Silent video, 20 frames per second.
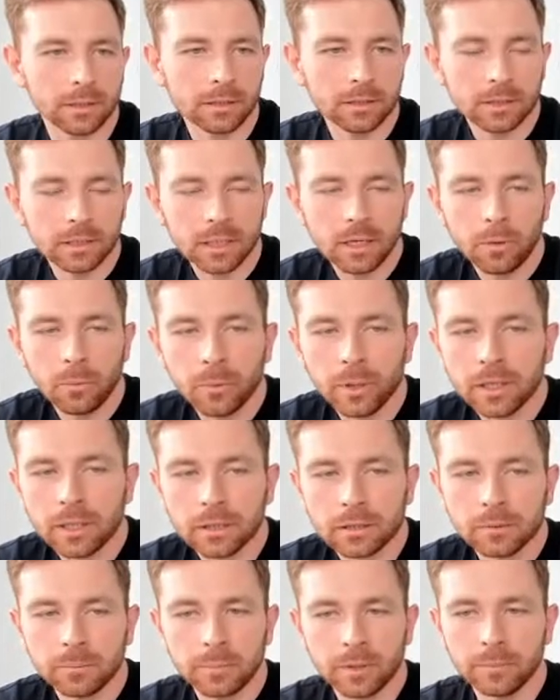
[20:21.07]
how we
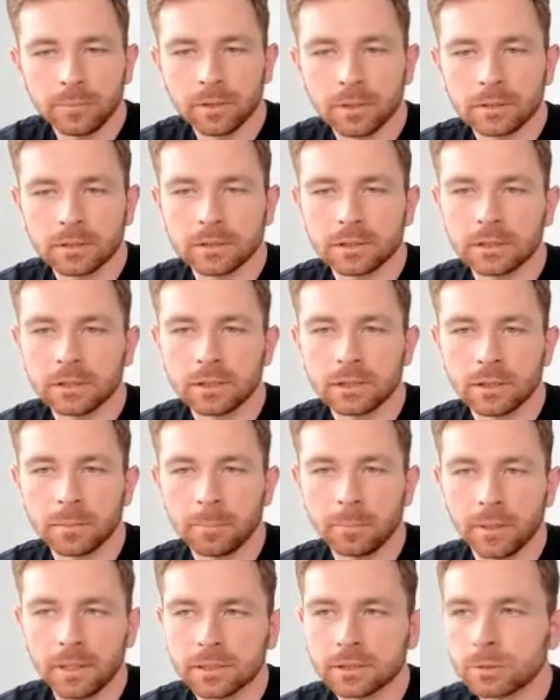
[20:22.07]
can implement it in the
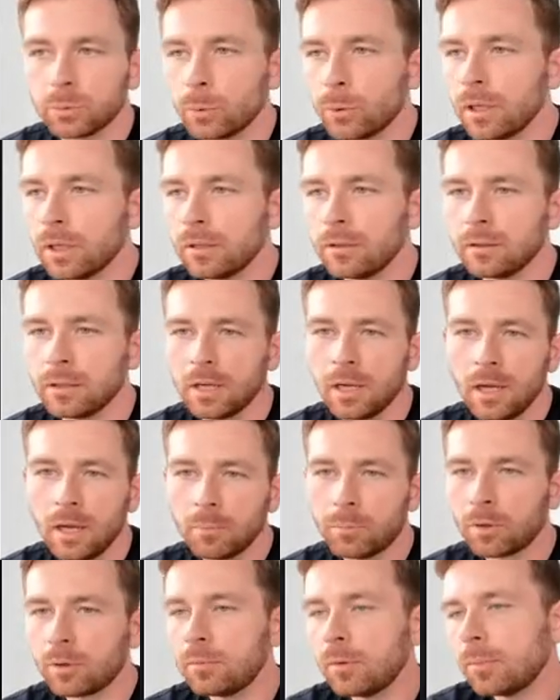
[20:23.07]
best way.
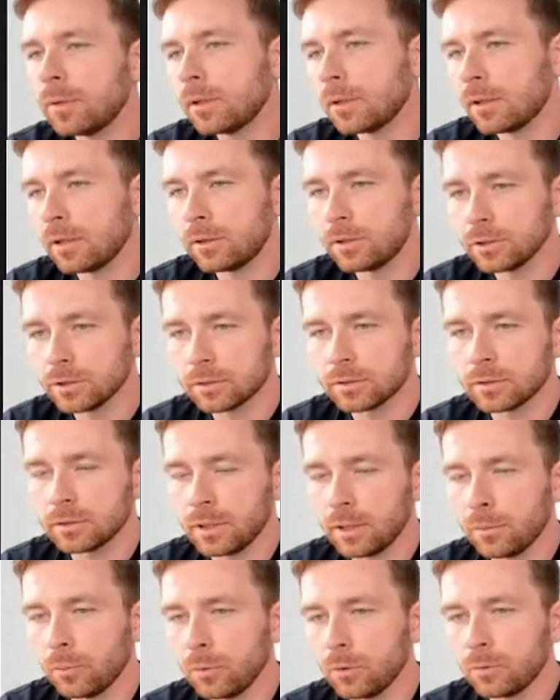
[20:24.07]
Probably there
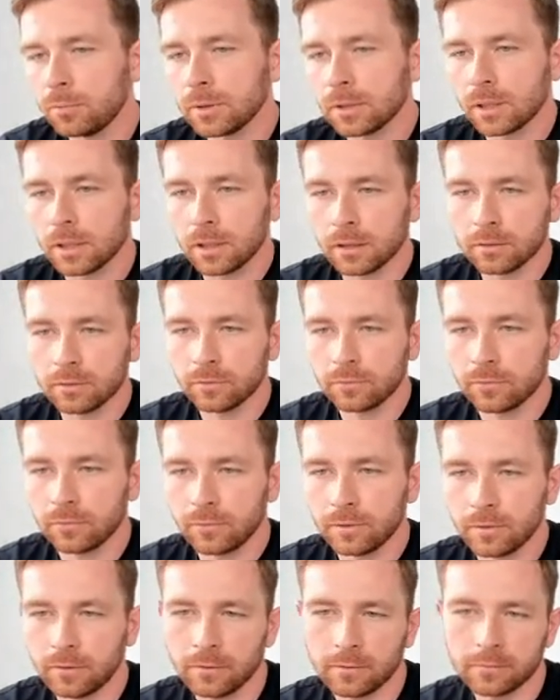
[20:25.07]
will be kind of
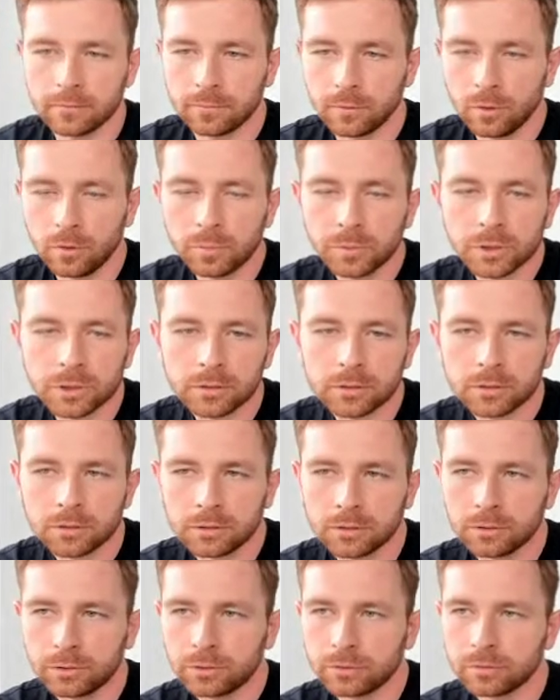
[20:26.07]

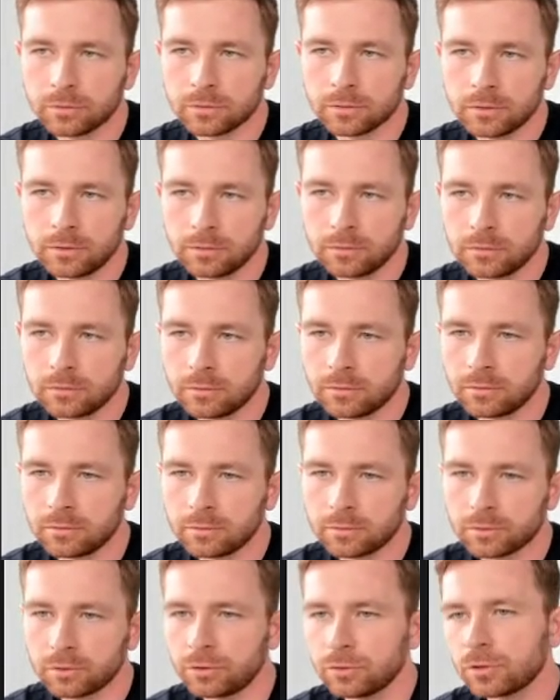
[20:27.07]
option
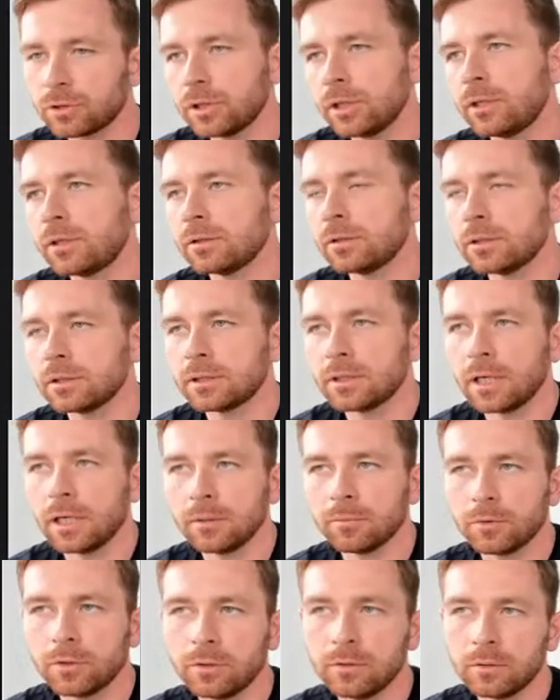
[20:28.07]
to share the
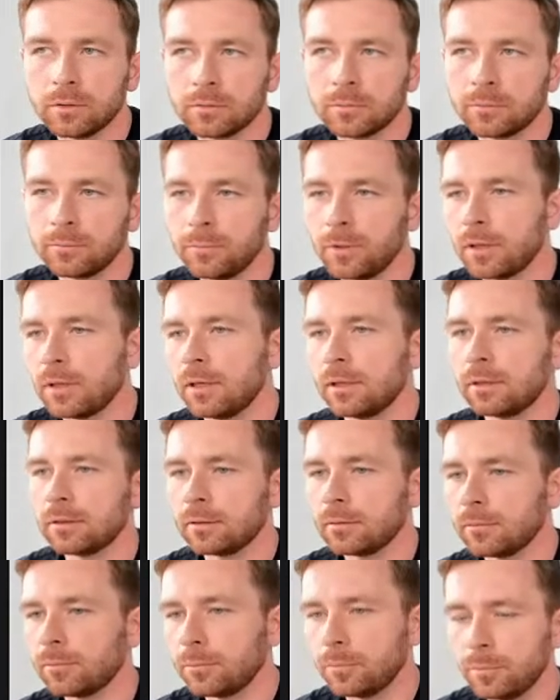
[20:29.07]
time code
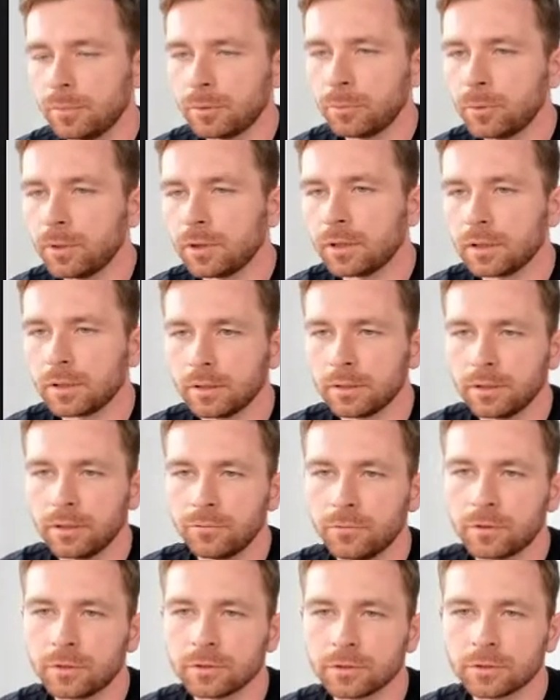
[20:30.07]
between the
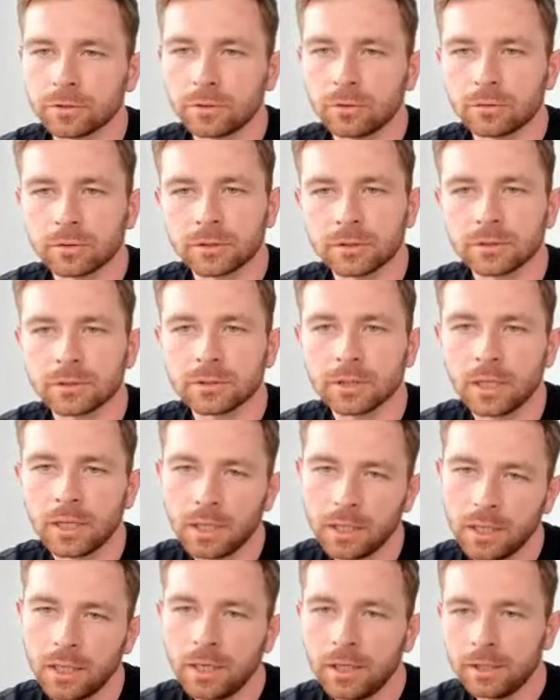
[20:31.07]
different sources.
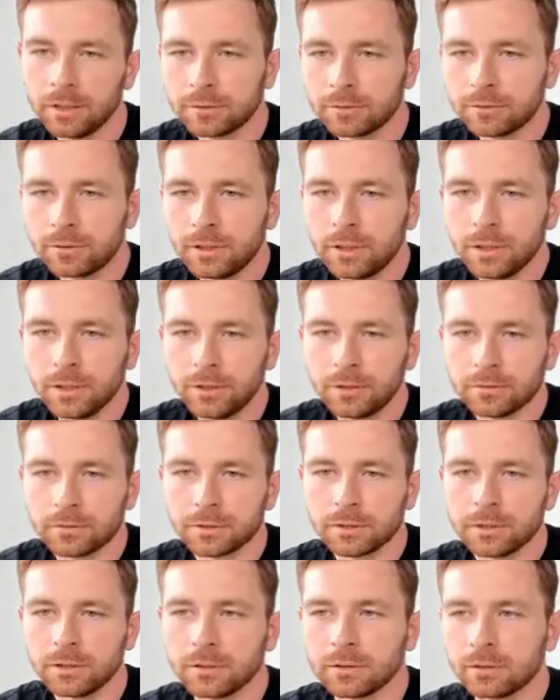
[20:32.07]
It's really
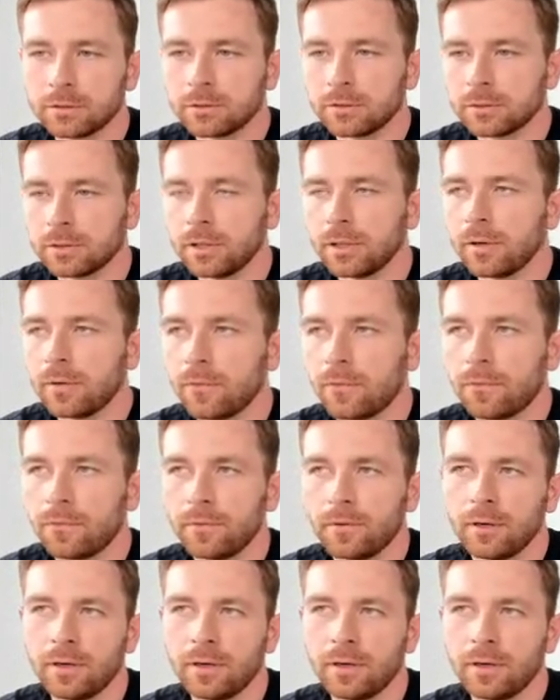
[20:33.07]
interesting to have